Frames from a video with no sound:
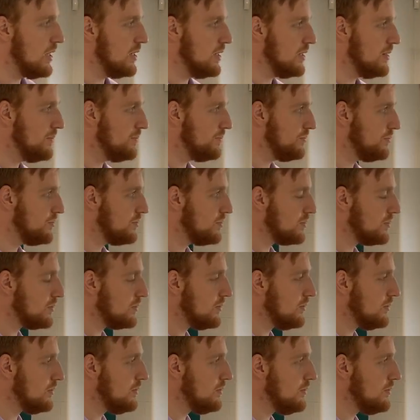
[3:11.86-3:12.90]
It
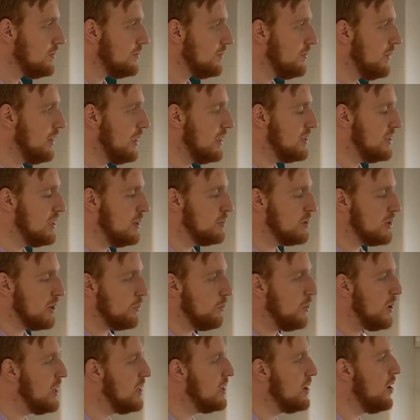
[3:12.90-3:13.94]
seems like
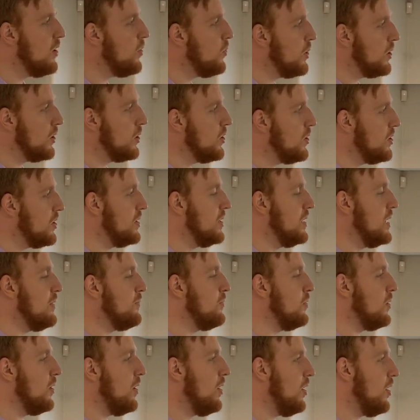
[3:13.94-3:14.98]
we know what good and
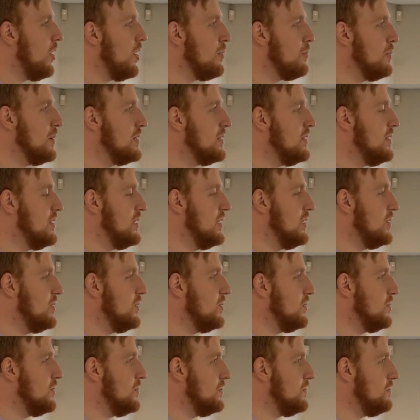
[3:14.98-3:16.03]
evil are, but
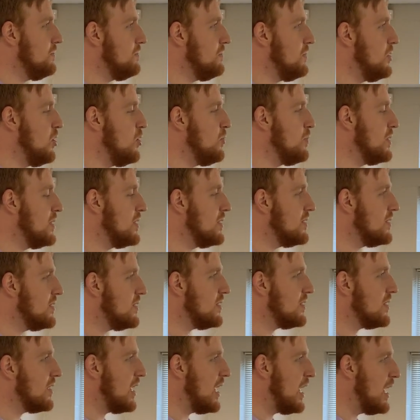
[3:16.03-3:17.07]
still
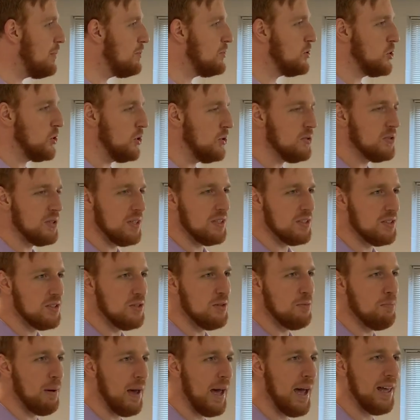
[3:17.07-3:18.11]
humans keep choosing to
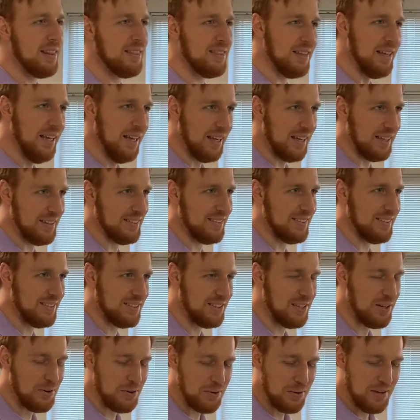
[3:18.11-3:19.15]
do bad things.
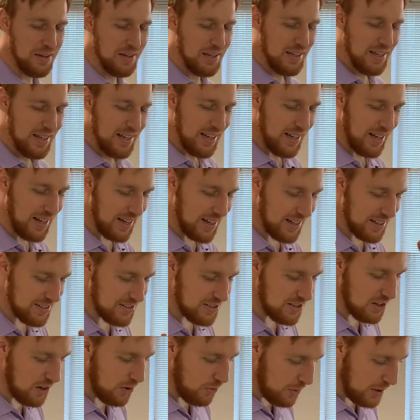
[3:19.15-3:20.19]
So
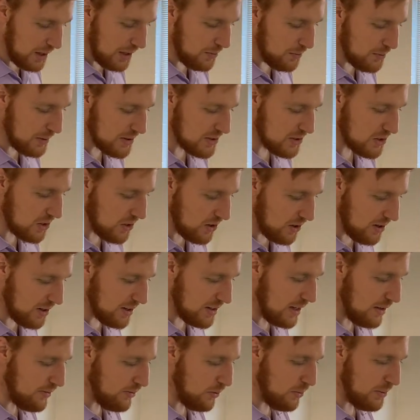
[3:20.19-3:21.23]
knowing what's good
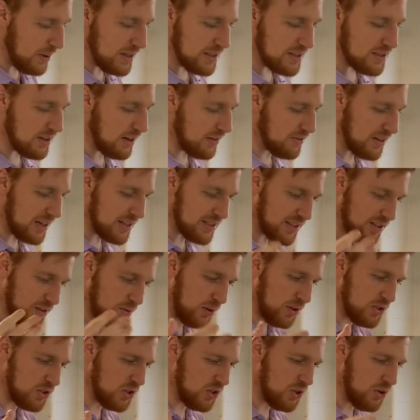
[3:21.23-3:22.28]
and evil, we still have to ask the
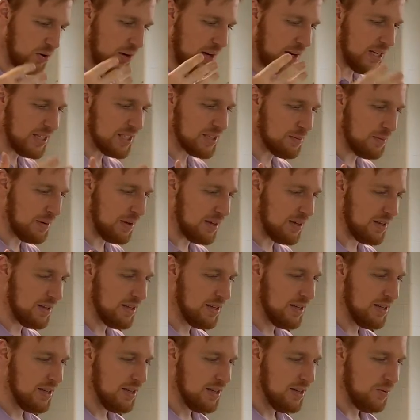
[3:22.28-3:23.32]
question. You asked me,
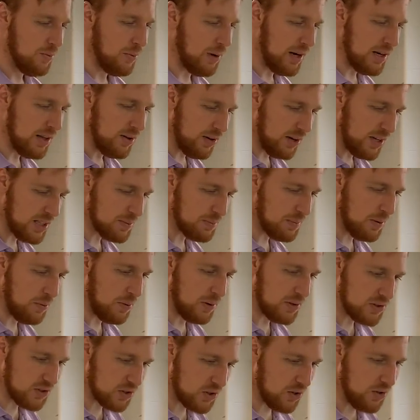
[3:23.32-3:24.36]
why do you ask me
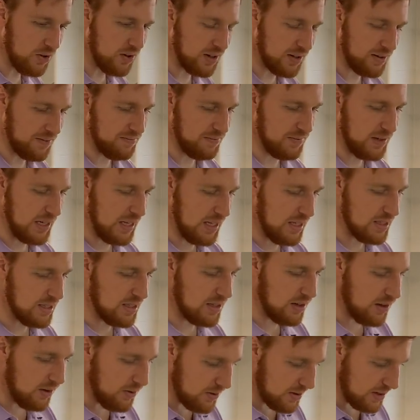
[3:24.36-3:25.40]
what is good? You need to
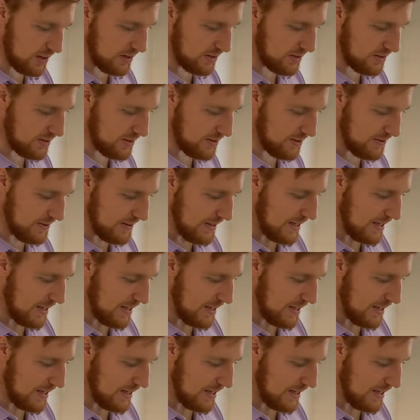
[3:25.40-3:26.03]
know this.